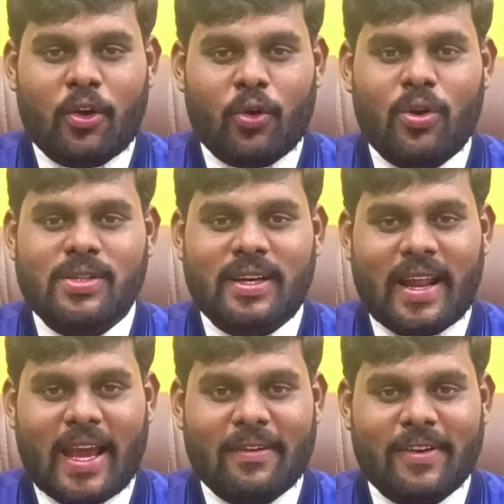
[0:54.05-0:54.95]
roads
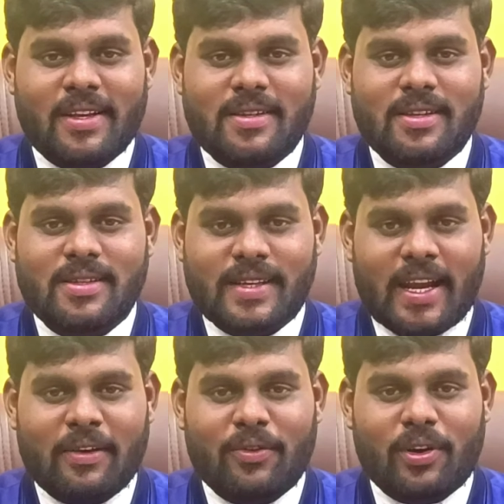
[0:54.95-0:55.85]
and highways,
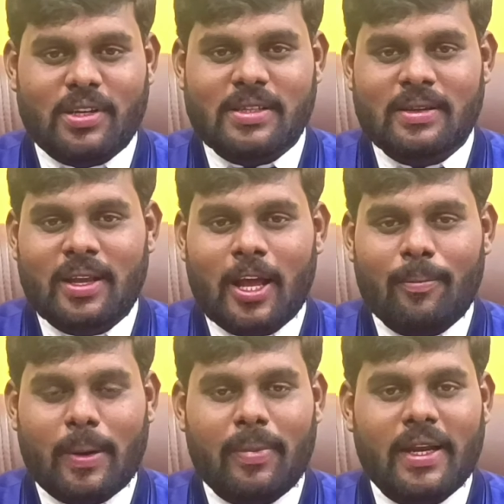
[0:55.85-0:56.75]
sidewalks,
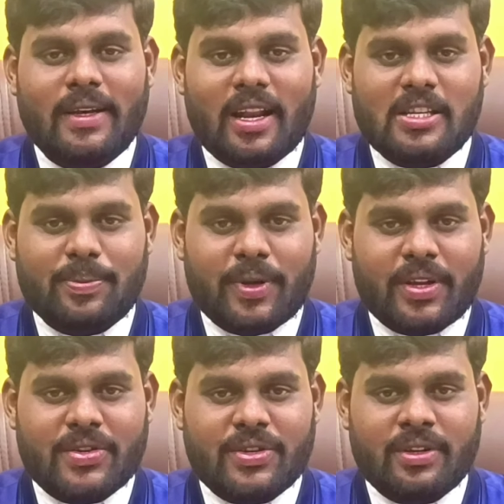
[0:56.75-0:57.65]
public
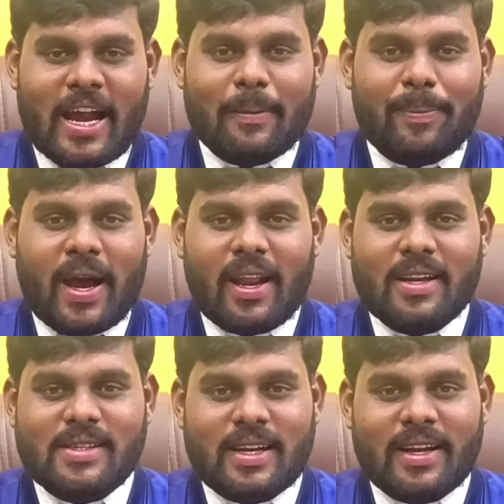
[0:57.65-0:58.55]
transportation and
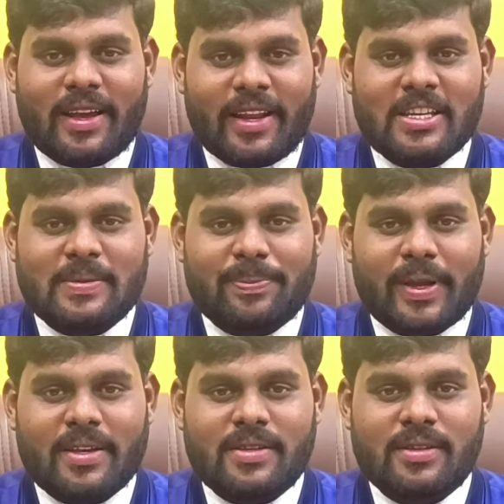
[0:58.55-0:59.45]
parks and green
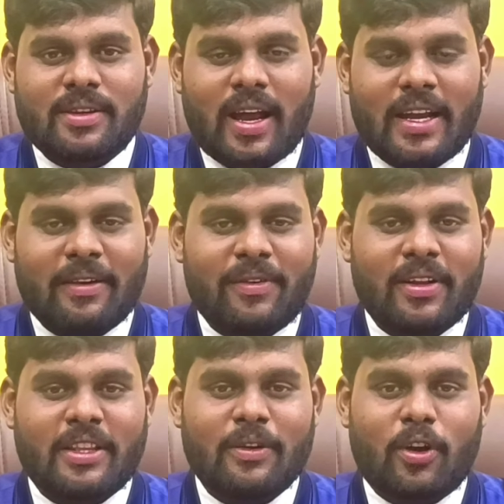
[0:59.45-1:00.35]
space and
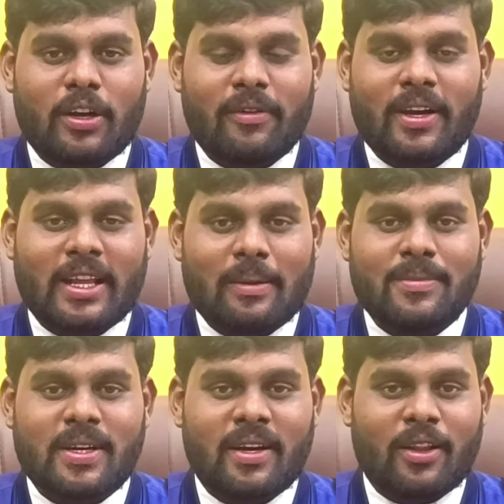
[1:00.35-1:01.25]
everything whatever it
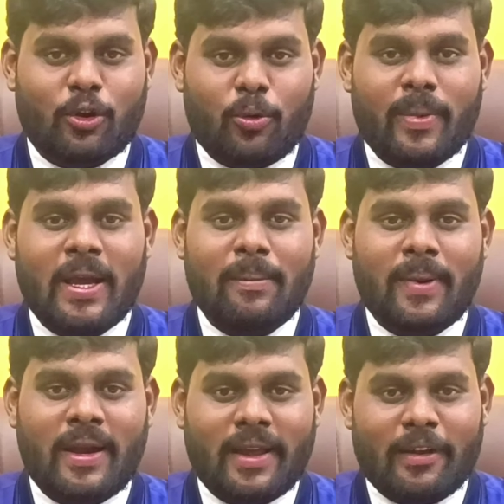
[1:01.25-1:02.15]
comes under the
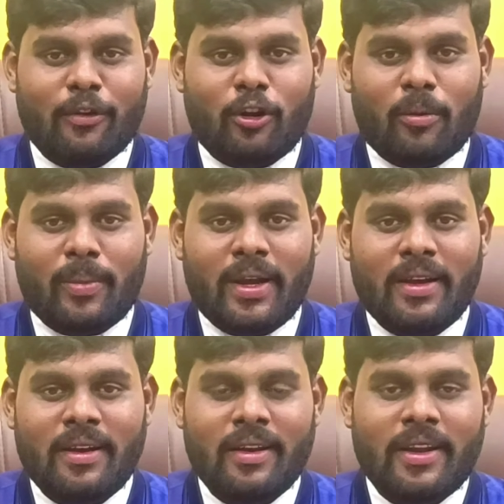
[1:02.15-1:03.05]
human-made
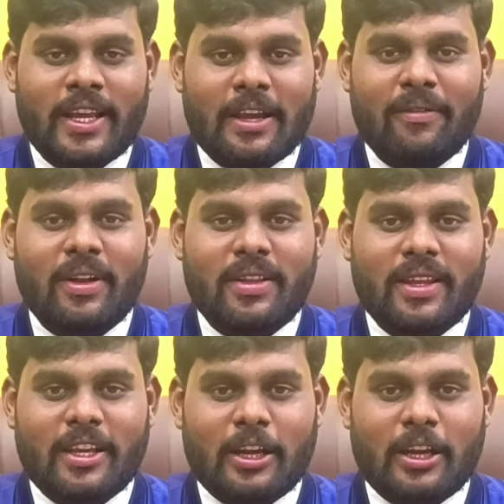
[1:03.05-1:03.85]
environment, everything